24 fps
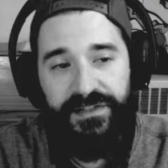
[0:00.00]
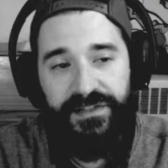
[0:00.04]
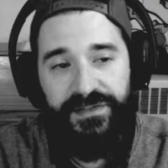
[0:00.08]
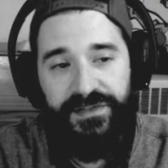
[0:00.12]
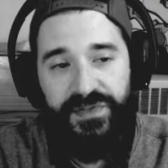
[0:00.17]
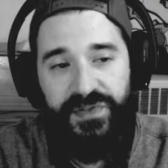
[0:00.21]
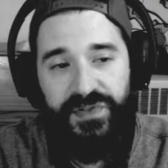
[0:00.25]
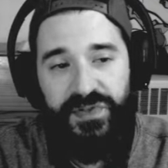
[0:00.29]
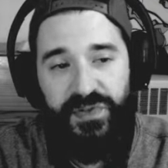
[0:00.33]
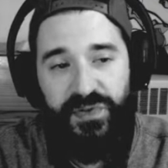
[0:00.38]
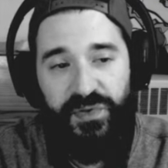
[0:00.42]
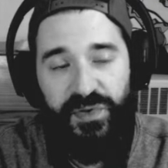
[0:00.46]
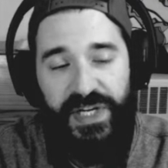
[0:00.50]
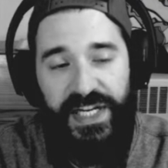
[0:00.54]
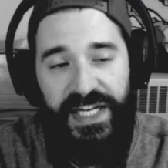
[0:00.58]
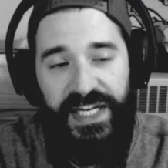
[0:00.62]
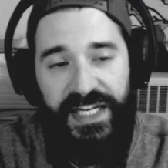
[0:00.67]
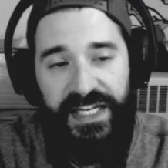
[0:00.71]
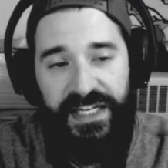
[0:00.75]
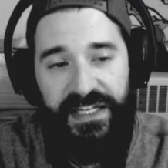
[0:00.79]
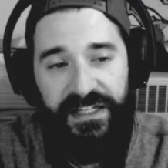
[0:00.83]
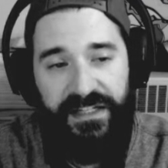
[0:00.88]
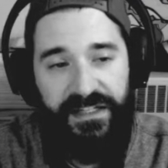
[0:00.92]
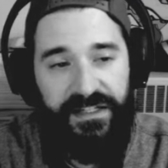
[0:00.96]

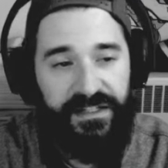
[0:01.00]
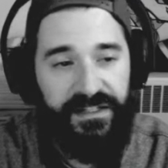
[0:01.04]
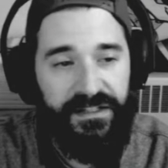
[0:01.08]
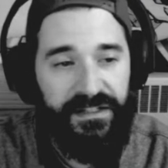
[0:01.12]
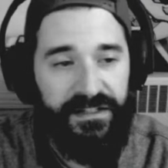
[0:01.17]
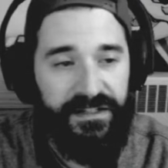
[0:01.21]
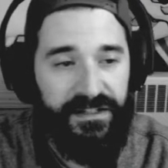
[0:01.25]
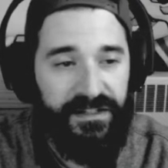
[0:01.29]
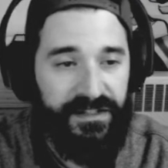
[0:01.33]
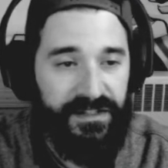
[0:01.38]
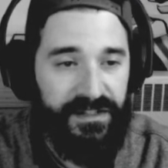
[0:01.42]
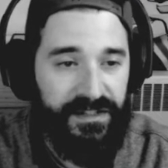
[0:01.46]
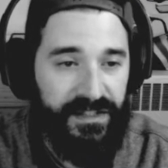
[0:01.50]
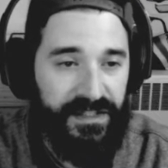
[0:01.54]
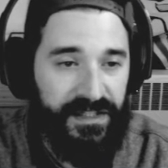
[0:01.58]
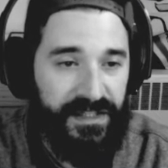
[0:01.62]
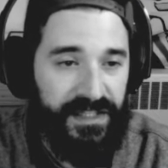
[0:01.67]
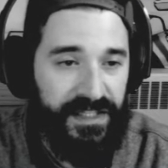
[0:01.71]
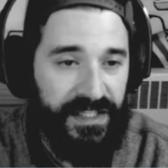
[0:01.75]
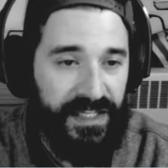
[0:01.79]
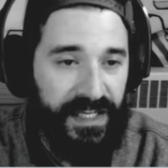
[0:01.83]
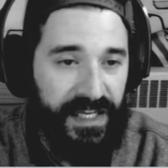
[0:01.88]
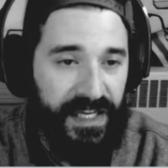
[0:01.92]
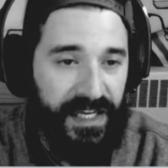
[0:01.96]
screen
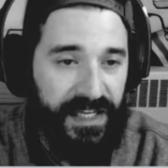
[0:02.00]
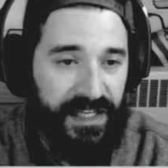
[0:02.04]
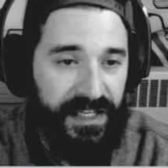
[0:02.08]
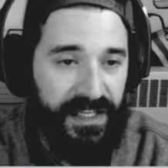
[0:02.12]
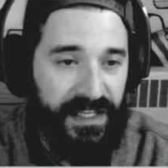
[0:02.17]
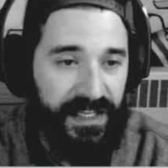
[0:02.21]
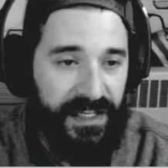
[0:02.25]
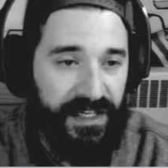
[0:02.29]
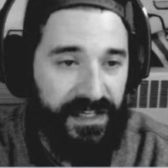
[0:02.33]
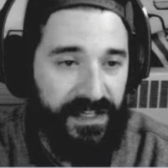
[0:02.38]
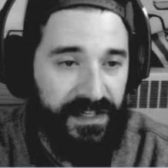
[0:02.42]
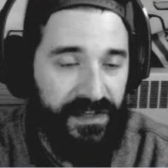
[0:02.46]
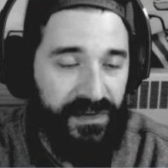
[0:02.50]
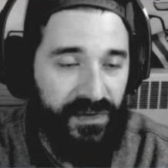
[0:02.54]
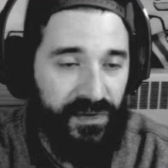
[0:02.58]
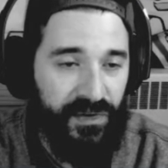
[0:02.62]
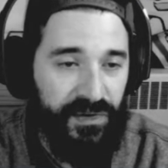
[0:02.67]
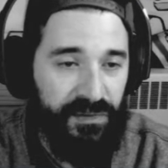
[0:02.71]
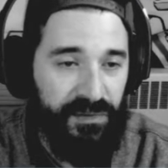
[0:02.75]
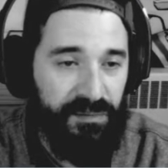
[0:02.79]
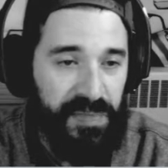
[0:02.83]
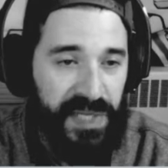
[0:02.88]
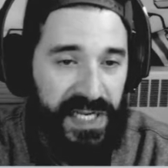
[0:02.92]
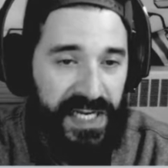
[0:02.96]
that I had, an
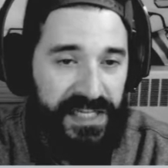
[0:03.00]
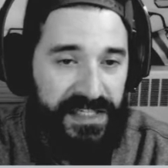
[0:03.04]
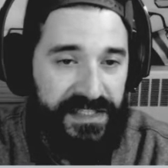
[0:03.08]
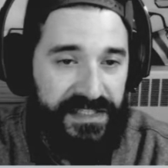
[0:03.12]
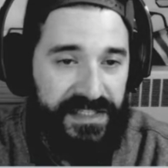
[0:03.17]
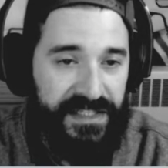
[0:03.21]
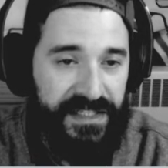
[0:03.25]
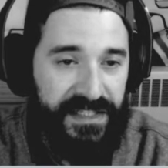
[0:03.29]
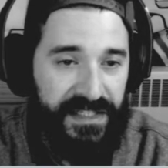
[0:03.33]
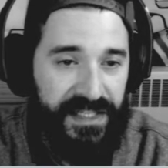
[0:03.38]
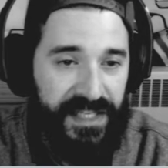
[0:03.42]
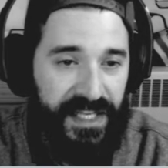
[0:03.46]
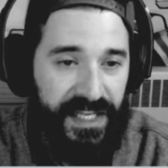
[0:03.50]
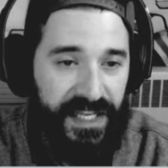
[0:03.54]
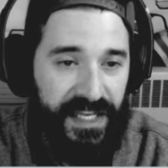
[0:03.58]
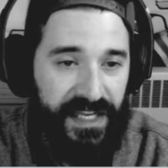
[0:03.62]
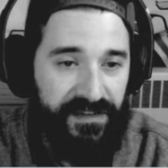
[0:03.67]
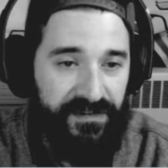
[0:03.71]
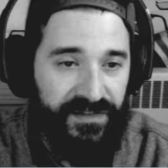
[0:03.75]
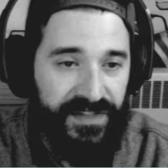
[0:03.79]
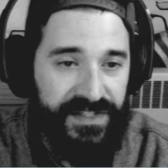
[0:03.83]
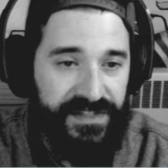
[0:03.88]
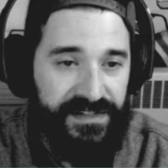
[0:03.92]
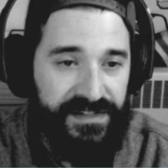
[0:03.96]
old painting
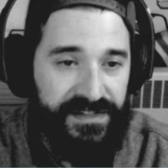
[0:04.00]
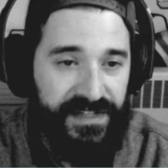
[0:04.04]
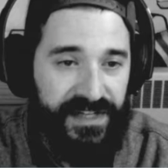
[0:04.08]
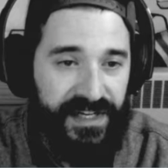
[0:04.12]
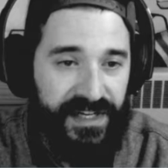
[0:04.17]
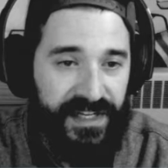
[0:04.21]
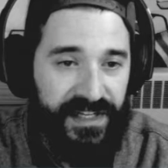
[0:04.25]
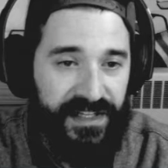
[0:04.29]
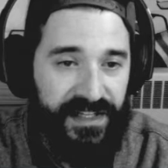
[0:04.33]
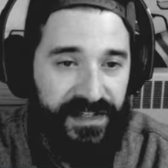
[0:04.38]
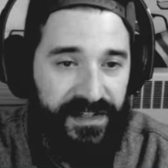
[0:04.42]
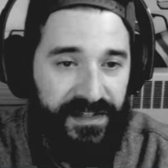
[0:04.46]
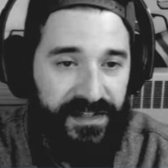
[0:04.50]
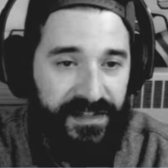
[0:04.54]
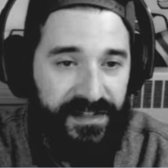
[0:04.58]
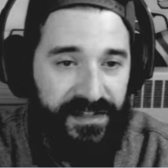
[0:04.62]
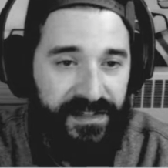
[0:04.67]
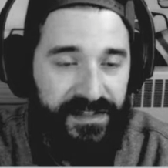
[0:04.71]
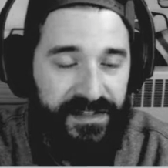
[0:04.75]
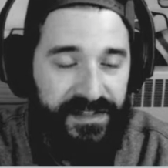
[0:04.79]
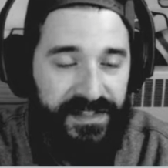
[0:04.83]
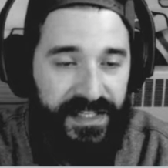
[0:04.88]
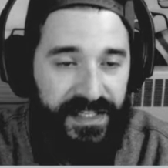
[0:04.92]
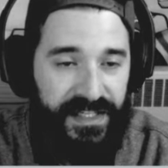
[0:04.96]
canvas that I
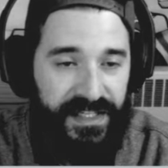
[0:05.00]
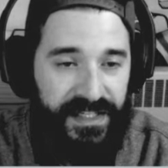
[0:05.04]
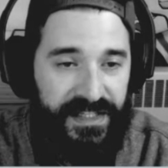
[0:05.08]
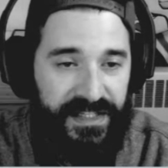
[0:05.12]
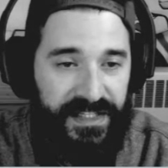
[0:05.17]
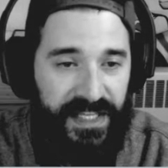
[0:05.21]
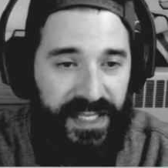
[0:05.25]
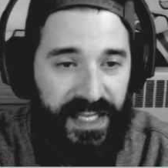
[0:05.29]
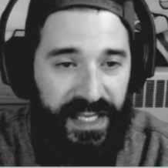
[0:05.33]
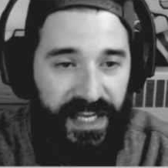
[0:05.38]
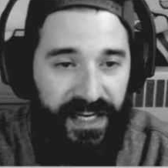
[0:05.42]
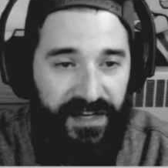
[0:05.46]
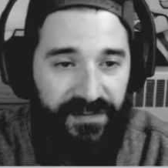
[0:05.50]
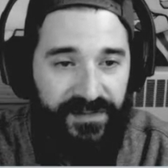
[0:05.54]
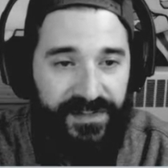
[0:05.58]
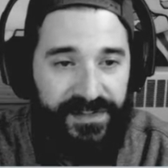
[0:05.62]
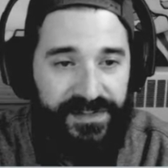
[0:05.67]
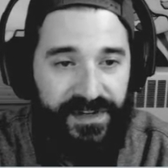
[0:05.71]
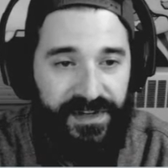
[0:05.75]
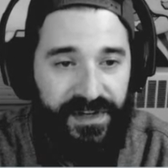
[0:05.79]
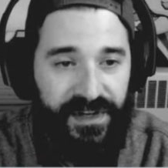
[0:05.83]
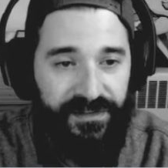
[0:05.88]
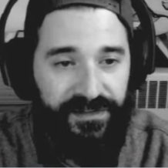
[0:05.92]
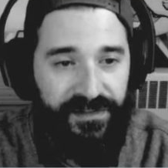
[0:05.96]
had taken the
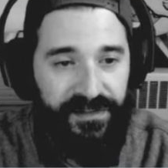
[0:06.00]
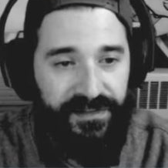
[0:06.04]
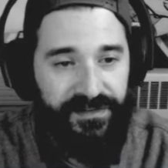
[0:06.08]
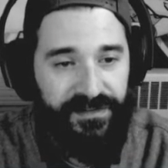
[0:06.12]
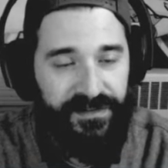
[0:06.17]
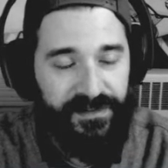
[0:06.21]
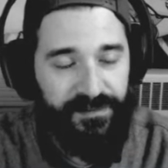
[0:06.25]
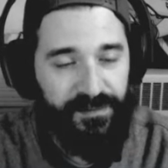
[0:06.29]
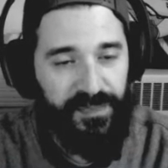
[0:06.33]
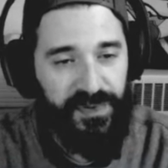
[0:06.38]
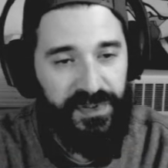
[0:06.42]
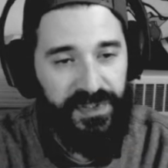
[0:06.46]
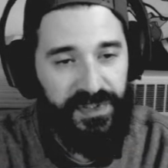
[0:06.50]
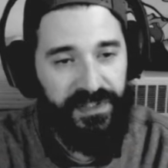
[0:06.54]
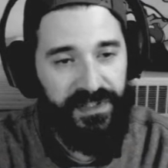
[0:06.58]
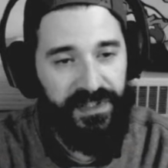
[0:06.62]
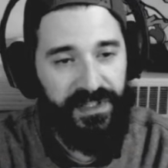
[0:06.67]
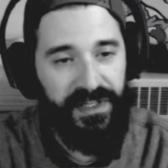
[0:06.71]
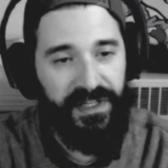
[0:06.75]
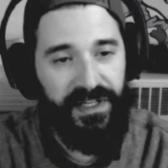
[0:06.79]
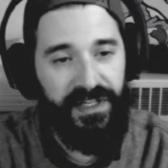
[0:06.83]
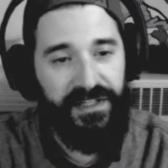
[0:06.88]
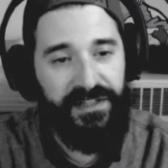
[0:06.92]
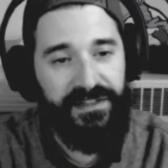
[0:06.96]
canvas off of and put
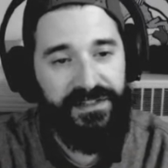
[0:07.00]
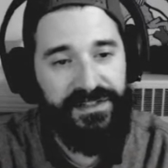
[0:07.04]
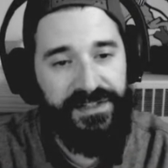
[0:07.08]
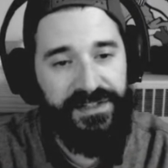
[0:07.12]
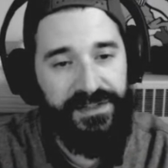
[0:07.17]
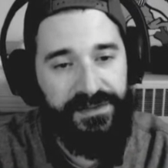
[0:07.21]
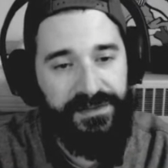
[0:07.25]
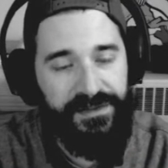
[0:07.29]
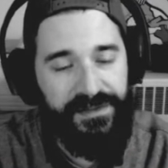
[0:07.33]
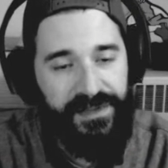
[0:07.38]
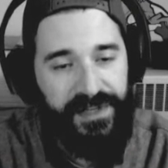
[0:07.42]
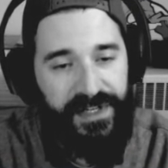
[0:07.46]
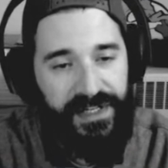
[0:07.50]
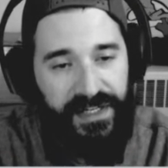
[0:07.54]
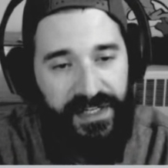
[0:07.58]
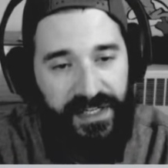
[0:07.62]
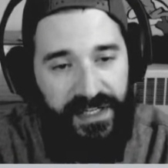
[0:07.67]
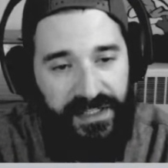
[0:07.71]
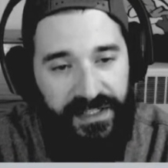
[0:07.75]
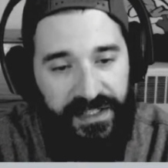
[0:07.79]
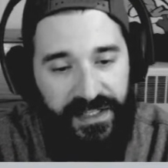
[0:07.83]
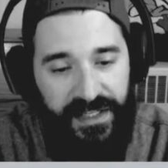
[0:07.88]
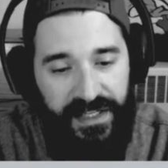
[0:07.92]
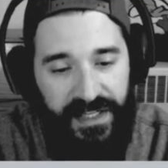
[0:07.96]
a silk screen
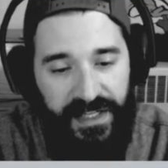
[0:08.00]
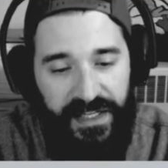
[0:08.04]
on,